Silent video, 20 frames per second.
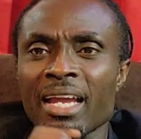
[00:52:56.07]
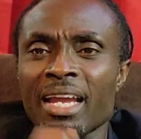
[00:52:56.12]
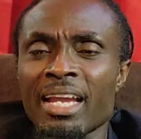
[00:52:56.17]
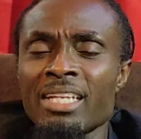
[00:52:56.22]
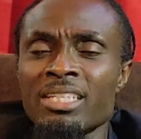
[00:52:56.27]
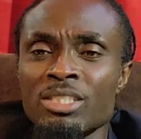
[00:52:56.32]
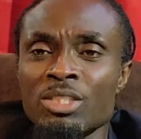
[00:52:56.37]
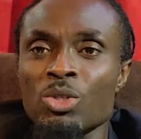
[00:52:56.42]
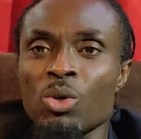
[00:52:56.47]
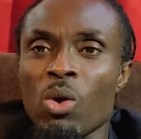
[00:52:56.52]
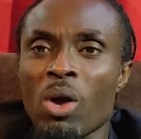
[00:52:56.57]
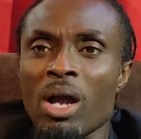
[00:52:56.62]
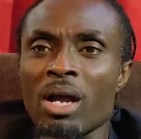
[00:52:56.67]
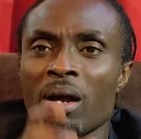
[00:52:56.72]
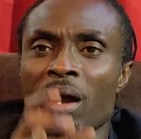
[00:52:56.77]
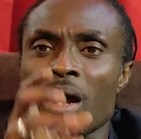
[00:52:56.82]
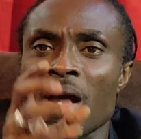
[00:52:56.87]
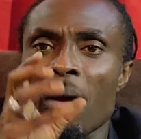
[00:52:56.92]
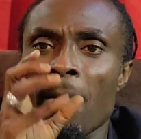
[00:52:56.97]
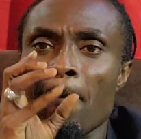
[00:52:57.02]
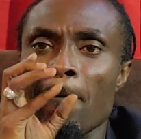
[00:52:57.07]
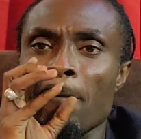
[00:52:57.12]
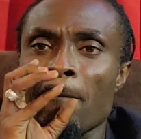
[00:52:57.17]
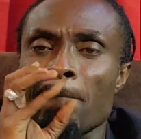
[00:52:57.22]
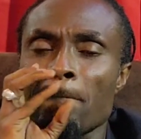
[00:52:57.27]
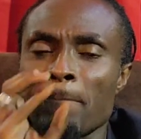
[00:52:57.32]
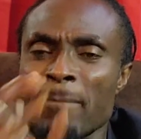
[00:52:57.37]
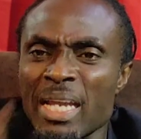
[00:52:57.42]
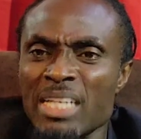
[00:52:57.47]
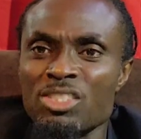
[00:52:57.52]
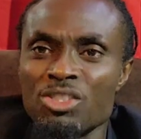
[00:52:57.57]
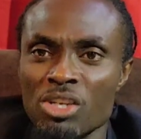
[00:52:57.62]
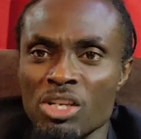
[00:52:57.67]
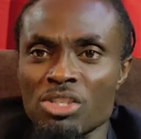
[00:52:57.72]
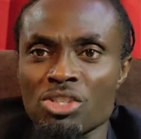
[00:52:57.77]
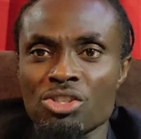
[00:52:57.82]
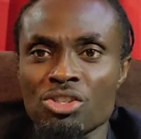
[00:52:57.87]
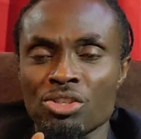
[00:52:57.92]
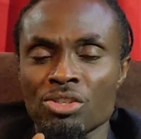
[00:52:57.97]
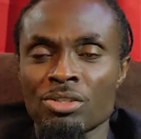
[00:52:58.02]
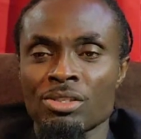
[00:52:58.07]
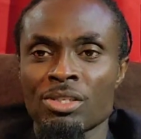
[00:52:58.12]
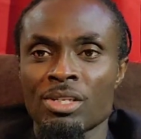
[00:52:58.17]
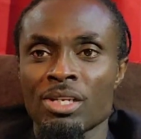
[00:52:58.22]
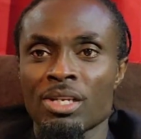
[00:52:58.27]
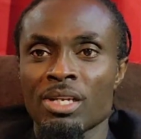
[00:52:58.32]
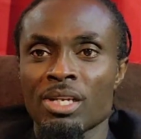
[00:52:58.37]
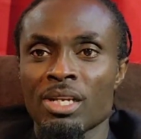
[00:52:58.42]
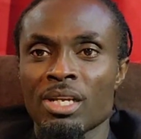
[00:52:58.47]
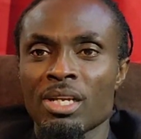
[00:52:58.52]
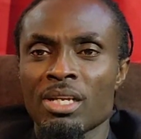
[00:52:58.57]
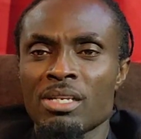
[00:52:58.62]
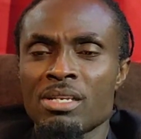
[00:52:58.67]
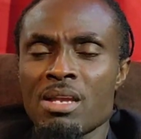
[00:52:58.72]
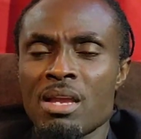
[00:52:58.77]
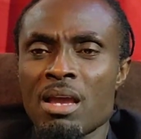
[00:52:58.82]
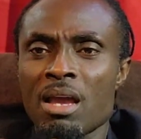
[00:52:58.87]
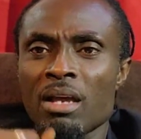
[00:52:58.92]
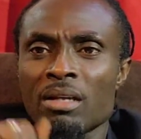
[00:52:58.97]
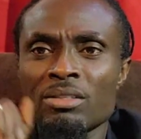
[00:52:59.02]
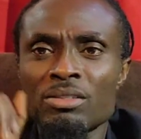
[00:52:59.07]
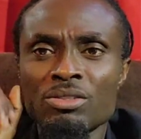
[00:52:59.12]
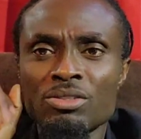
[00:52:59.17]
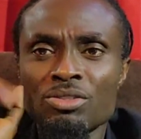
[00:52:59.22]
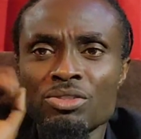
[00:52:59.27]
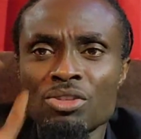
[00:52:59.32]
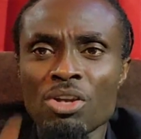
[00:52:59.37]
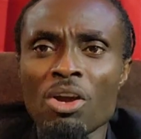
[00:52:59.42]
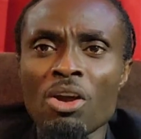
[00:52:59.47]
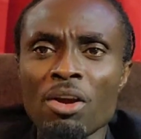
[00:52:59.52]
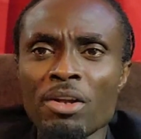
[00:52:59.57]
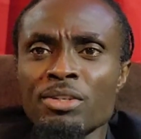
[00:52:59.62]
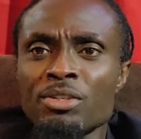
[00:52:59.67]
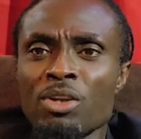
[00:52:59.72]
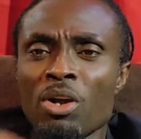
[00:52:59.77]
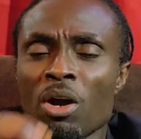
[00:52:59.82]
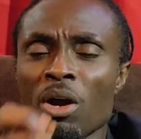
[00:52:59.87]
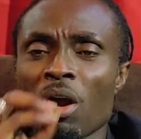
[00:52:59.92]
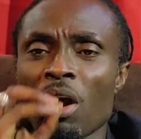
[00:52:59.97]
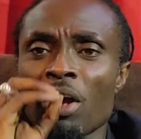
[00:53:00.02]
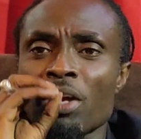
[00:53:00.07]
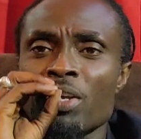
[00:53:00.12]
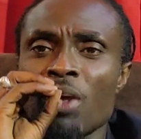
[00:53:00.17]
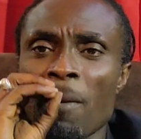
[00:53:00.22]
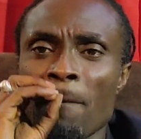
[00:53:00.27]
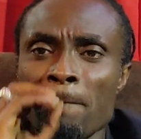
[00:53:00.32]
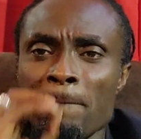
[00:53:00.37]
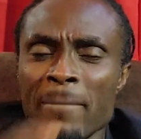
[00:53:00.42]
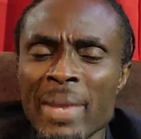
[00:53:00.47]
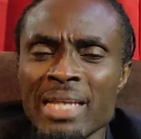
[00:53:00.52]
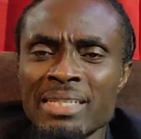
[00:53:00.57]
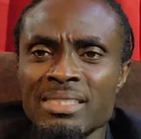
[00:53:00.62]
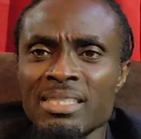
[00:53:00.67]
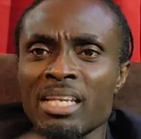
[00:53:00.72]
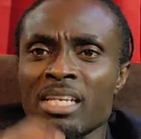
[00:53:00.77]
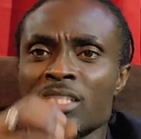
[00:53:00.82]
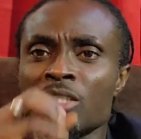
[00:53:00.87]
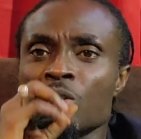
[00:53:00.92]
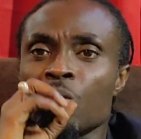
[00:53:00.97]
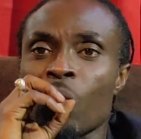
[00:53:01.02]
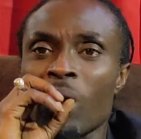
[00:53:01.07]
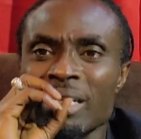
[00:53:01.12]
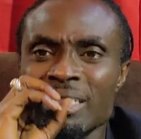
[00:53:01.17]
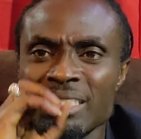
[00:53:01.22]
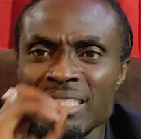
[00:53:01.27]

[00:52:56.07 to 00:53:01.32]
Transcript: into a message. Turn your, your mess into a